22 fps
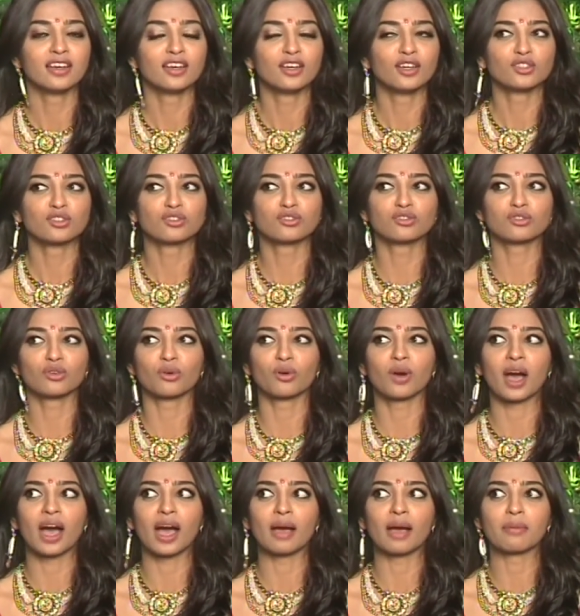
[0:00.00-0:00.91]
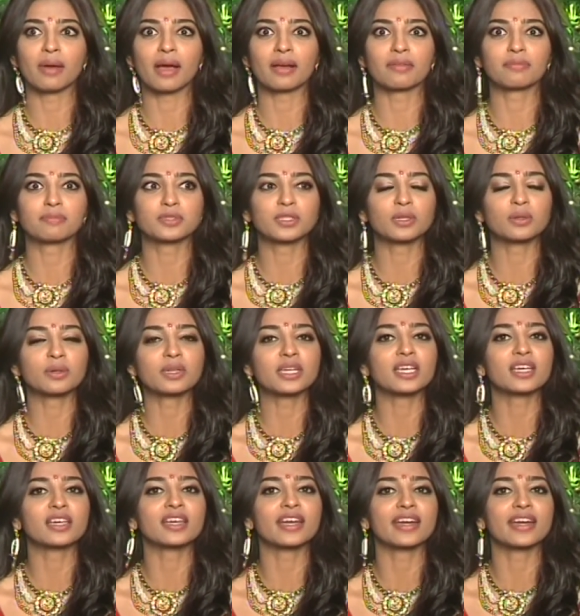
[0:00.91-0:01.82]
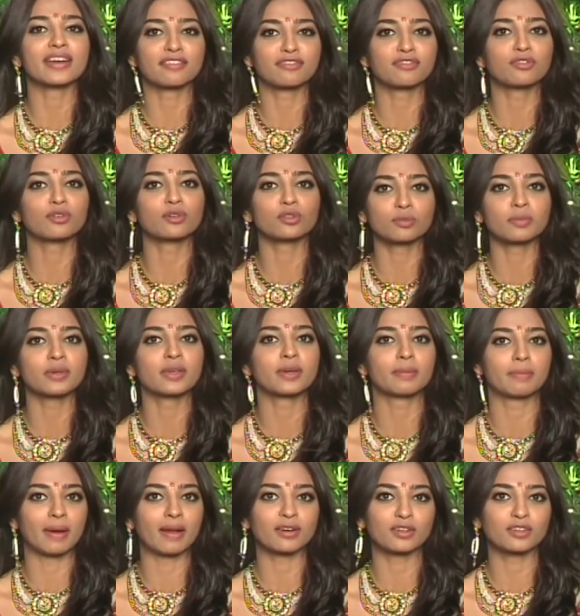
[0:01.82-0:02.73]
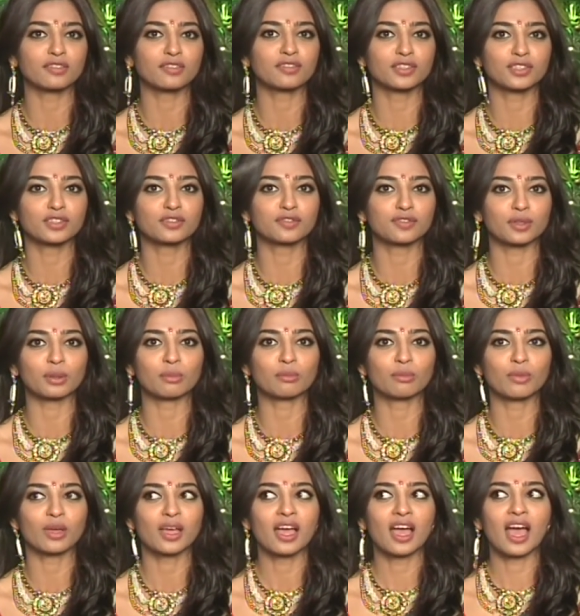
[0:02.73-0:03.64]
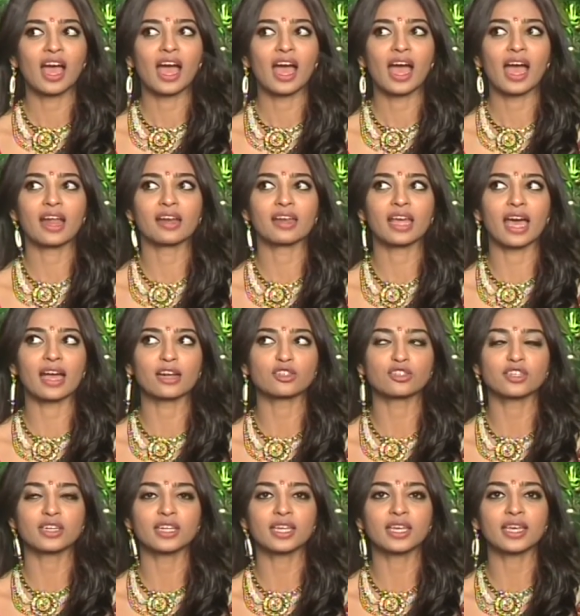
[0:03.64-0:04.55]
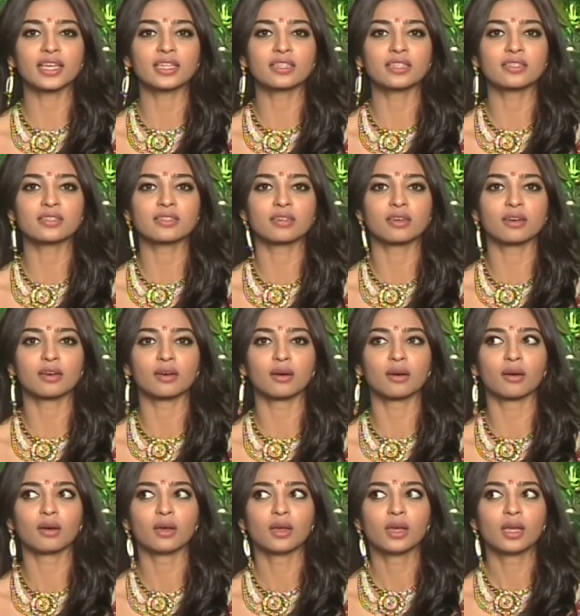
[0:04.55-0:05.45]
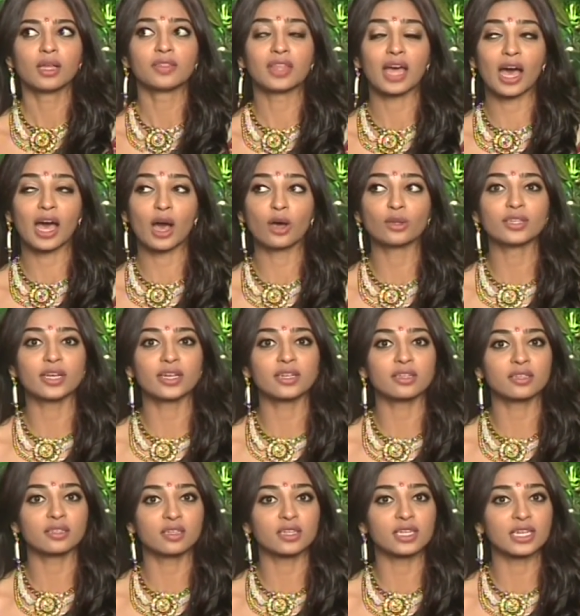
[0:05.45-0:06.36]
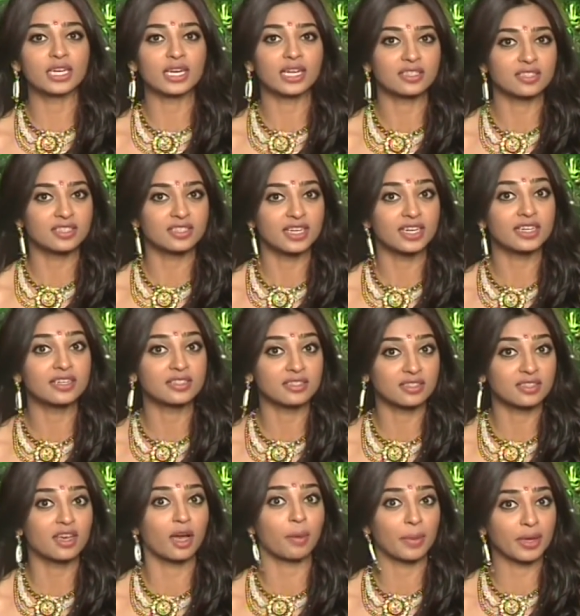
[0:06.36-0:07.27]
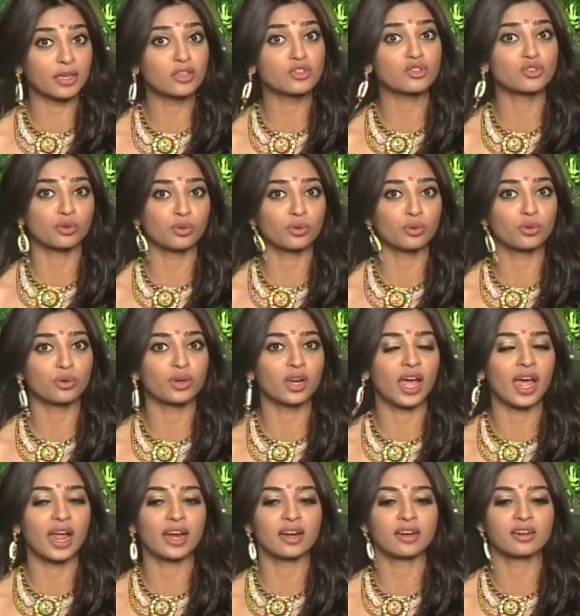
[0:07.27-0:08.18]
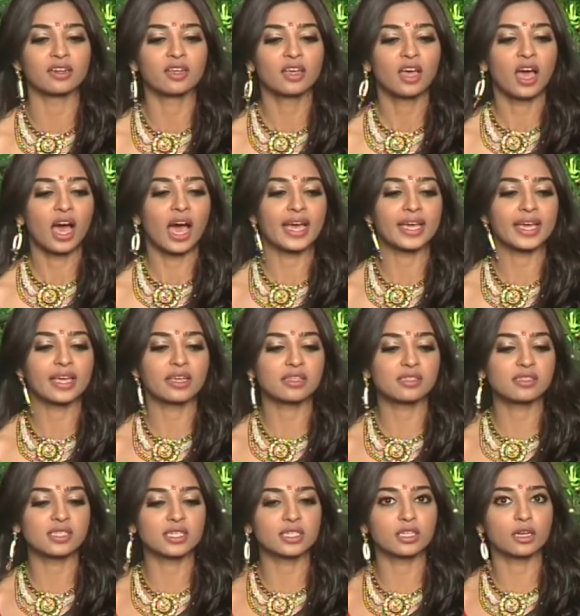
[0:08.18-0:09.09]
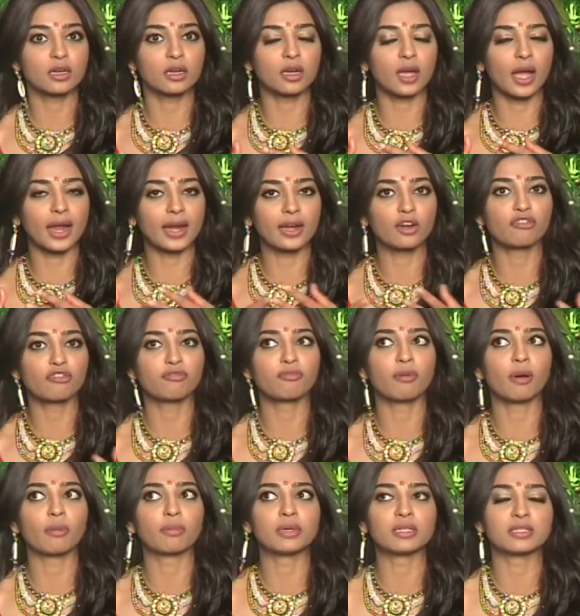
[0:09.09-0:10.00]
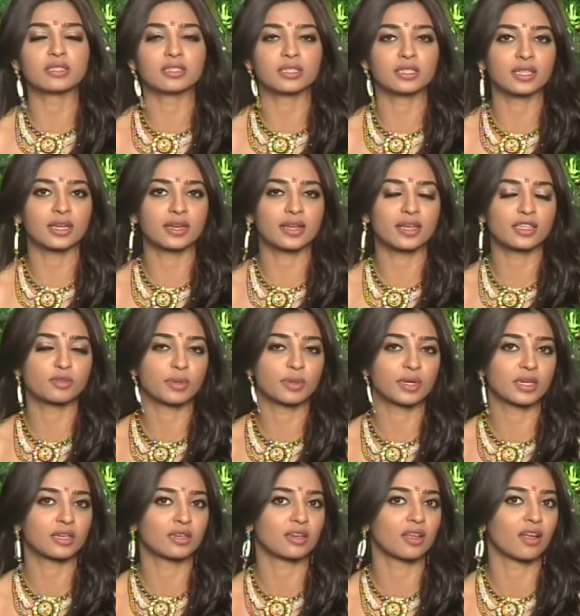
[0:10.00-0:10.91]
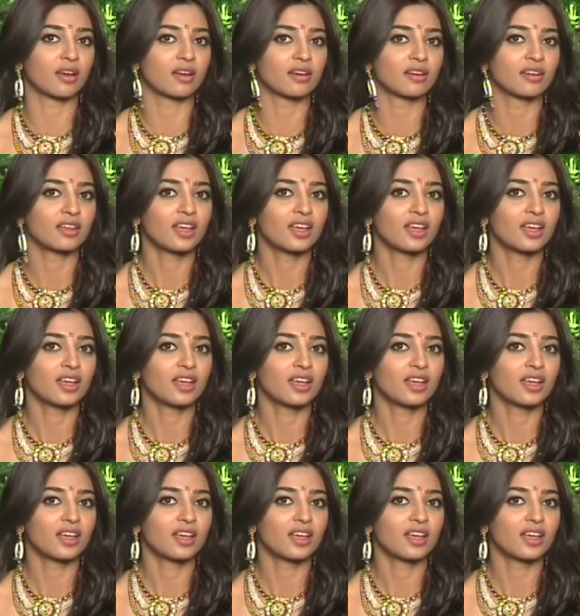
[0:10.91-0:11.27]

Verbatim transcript: So I'm absolutely grateful to be a part of this film. And actually, it's uh, now that the release date is coming soon, and I can see the kind of publicity that has been done